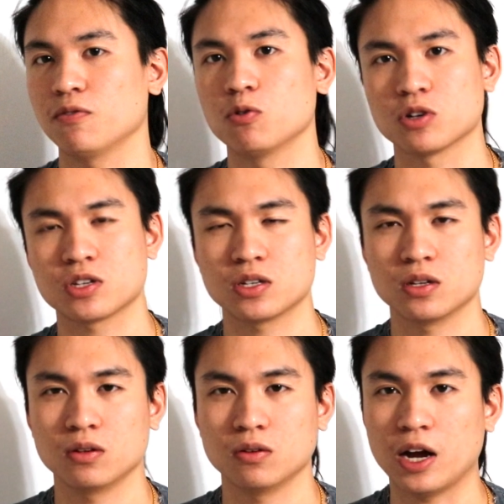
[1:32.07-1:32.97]
Of
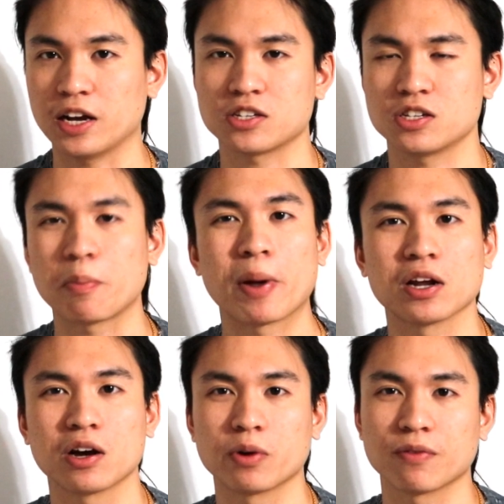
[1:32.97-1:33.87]
course, I guess
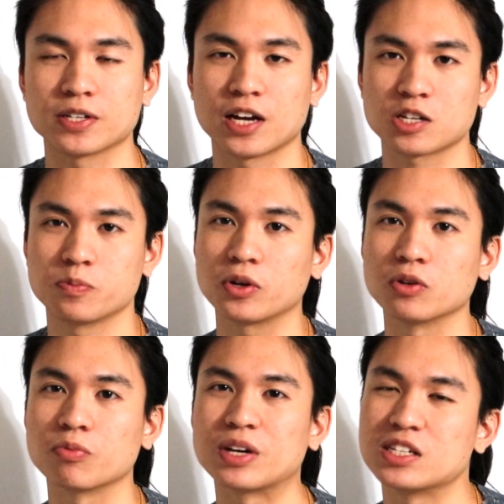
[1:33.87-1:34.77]
depending on whatever textbook
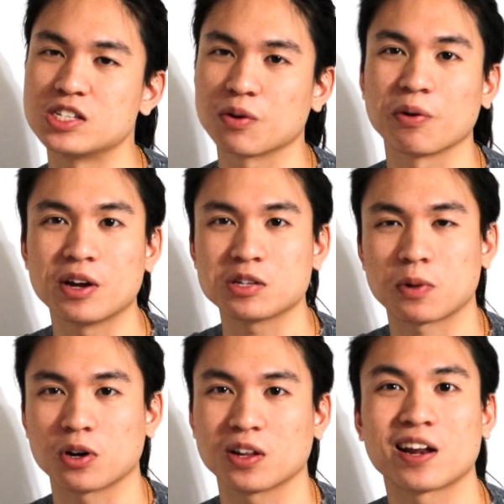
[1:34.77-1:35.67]
you read, 0 is
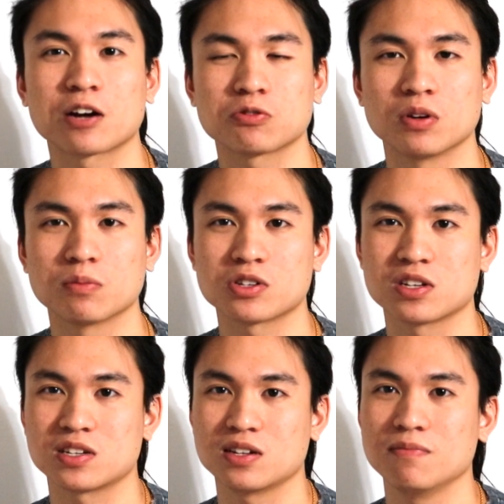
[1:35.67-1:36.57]
part of the natural number
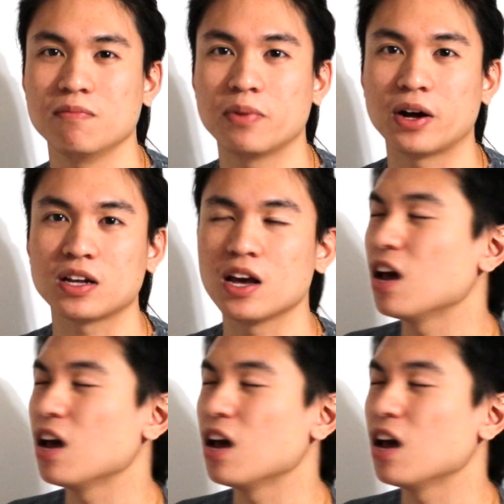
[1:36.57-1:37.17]
system, but